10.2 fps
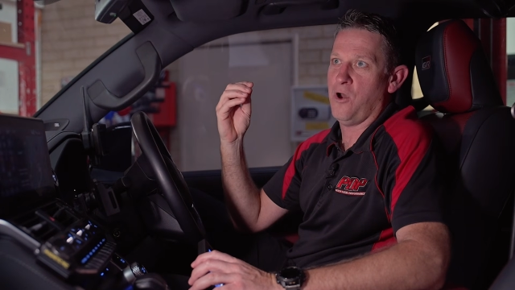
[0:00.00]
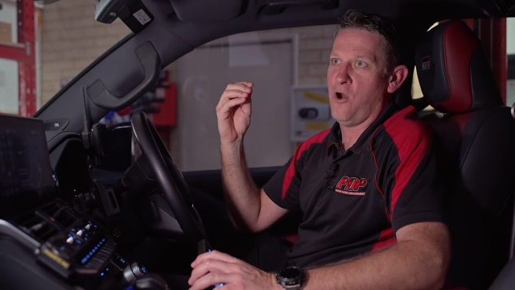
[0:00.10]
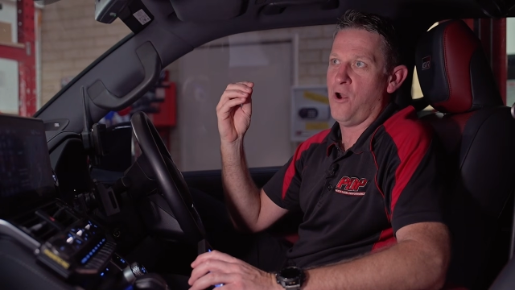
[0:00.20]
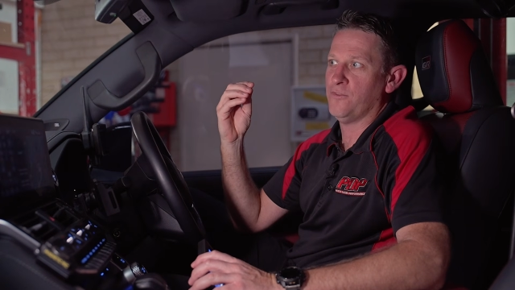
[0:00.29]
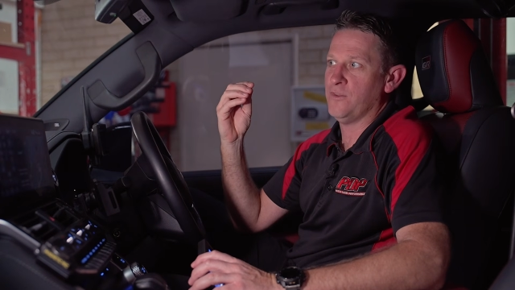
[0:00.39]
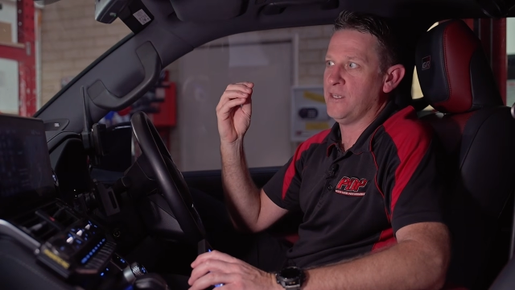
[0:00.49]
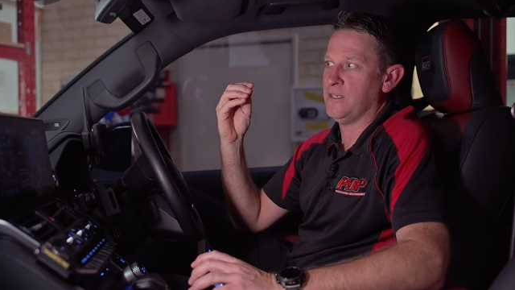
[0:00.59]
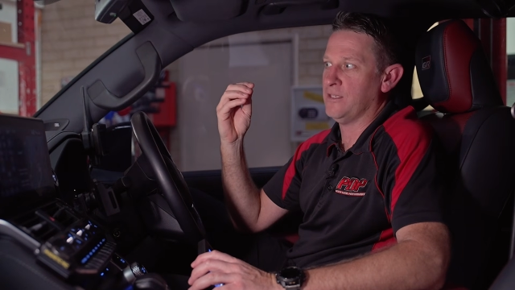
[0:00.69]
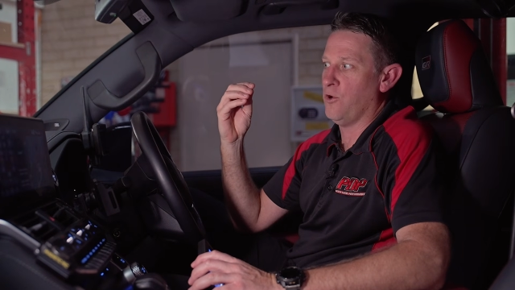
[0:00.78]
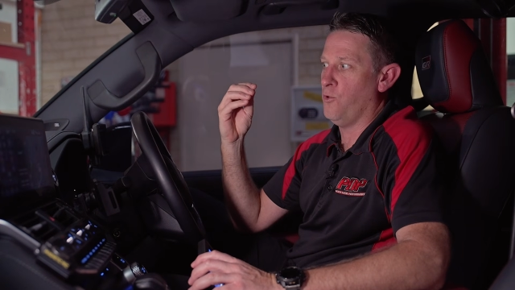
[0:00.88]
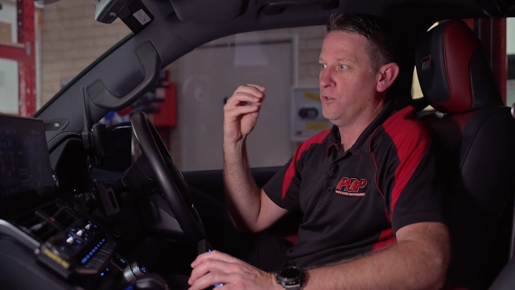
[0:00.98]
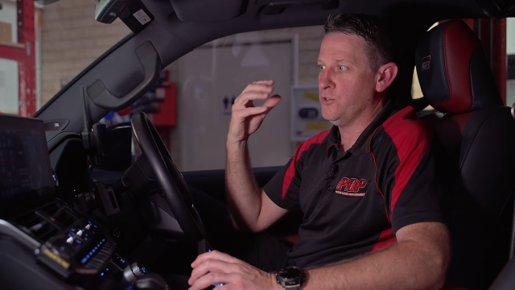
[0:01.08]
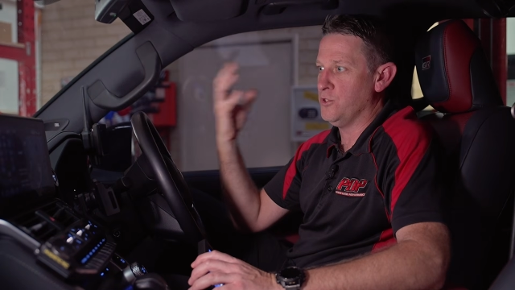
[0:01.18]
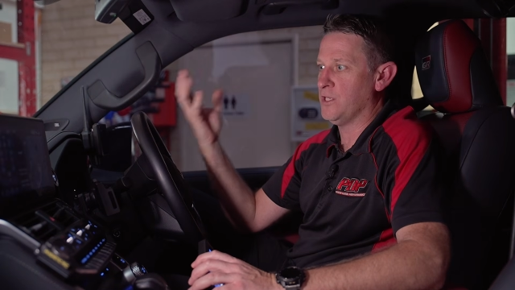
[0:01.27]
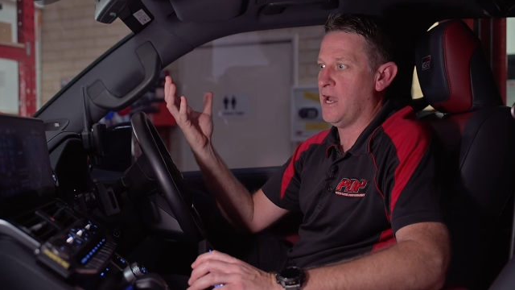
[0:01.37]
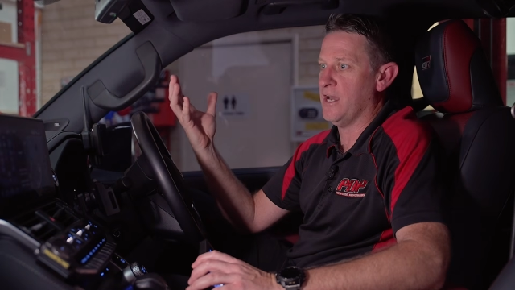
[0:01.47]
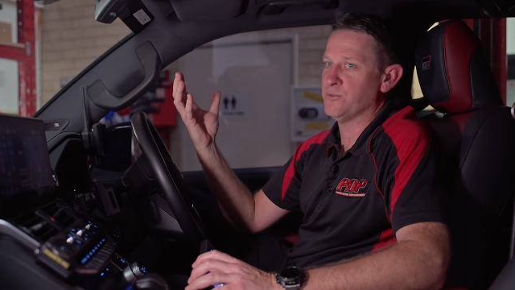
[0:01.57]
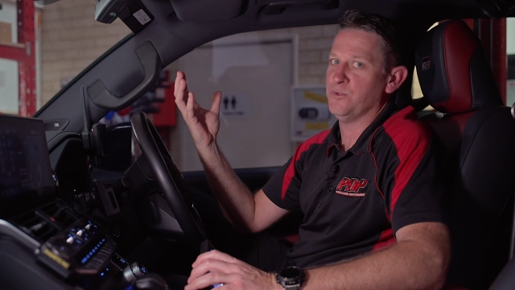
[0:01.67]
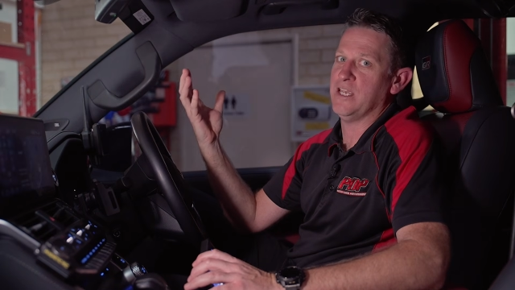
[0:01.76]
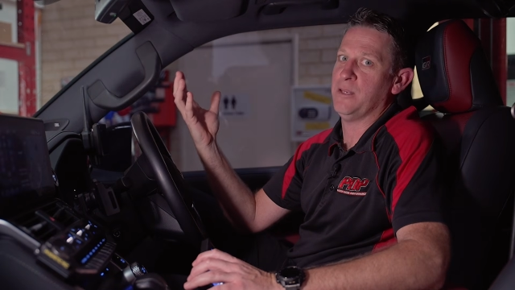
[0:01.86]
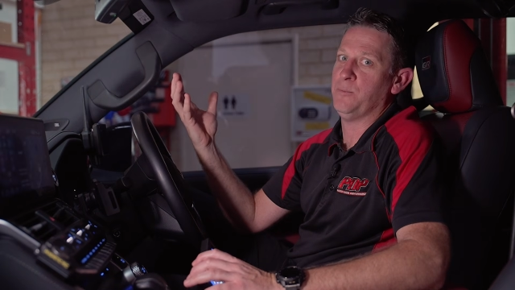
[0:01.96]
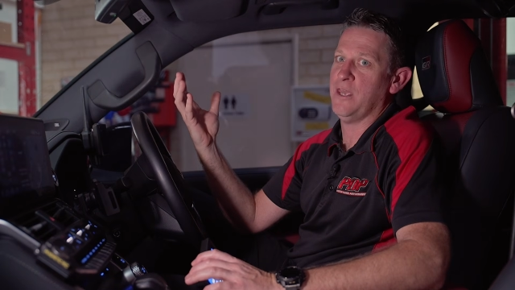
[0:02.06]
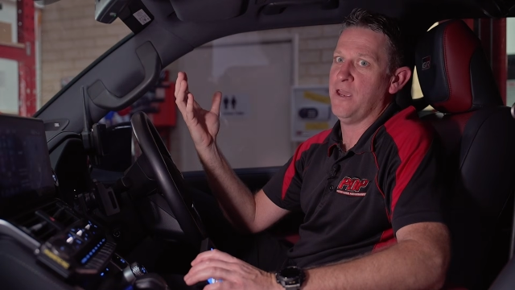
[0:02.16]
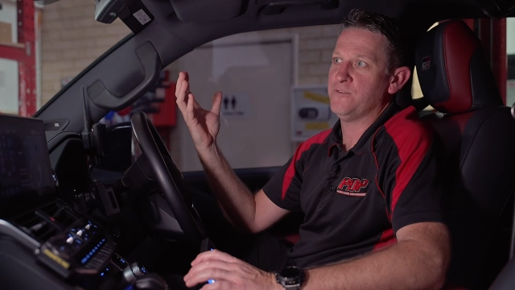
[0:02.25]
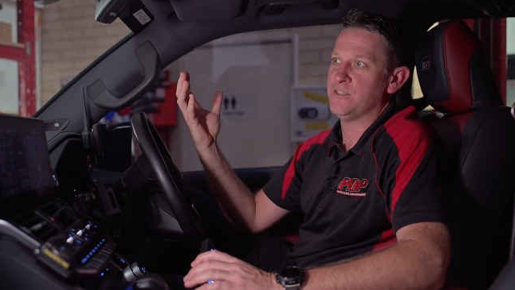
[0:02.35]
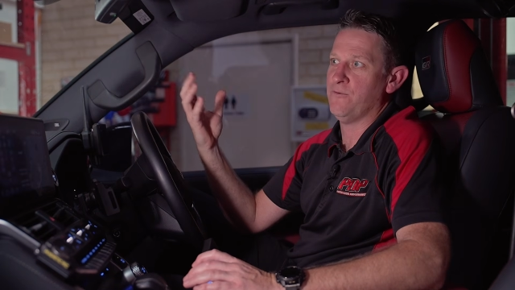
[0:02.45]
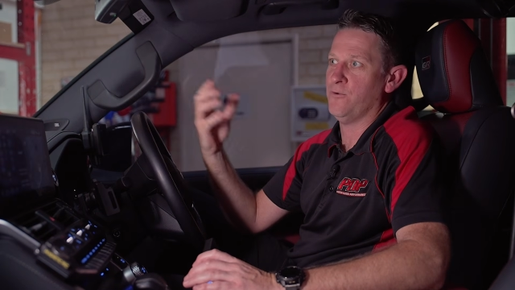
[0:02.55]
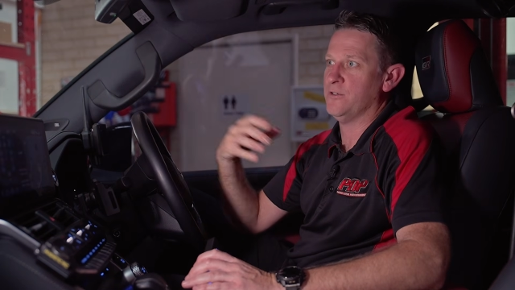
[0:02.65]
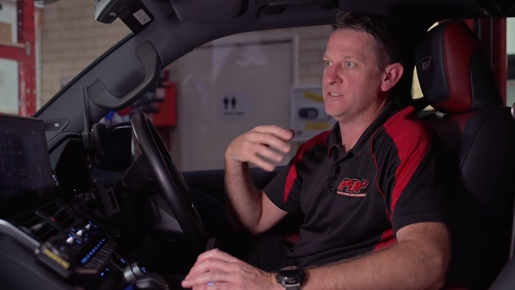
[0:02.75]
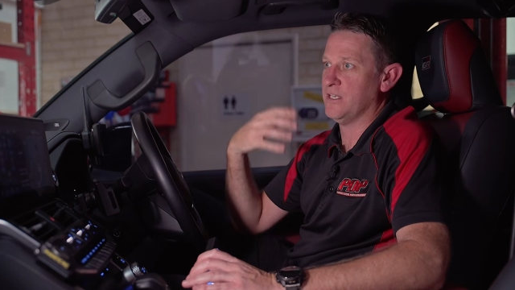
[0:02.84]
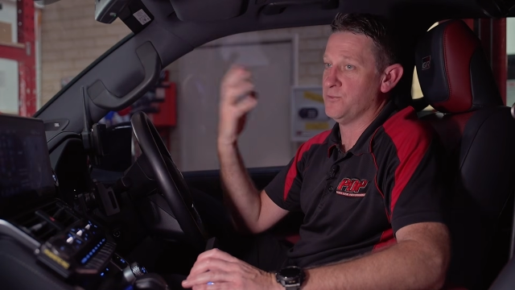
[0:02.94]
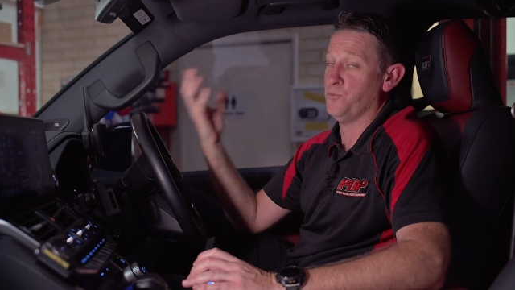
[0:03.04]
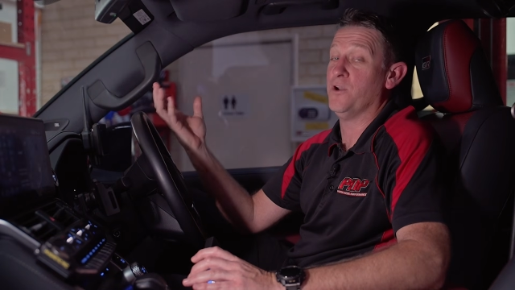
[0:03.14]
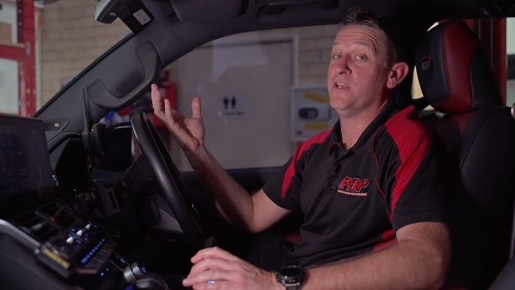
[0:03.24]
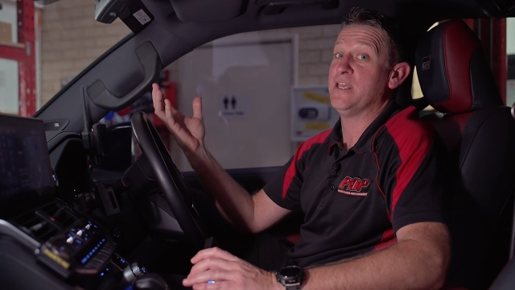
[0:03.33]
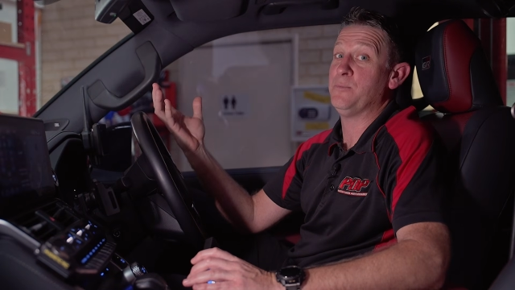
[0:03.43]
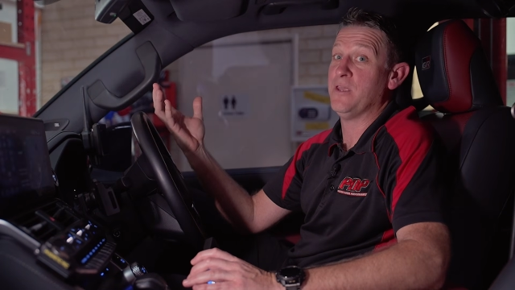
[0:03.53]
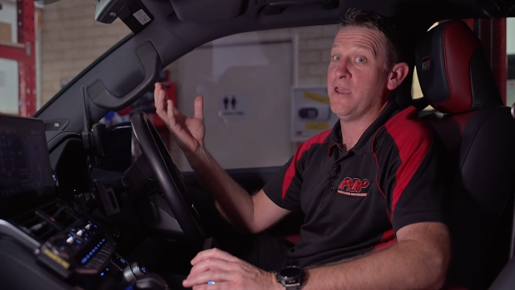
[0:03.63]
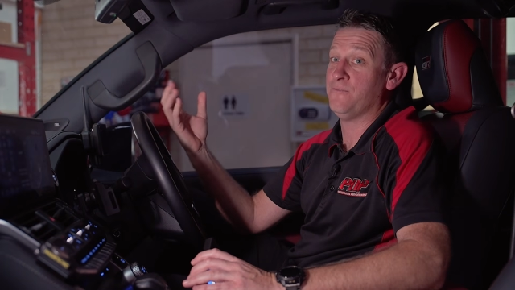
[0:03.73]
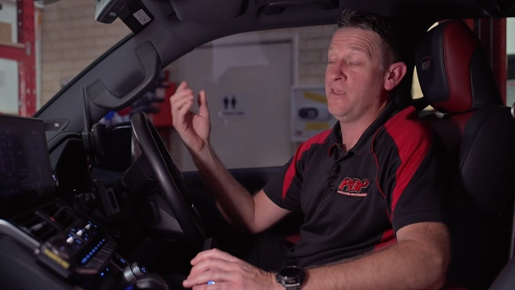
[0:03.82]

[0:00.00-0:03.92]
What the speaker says: I think all the new cars with DPFs, everyone doesn't want a DPF.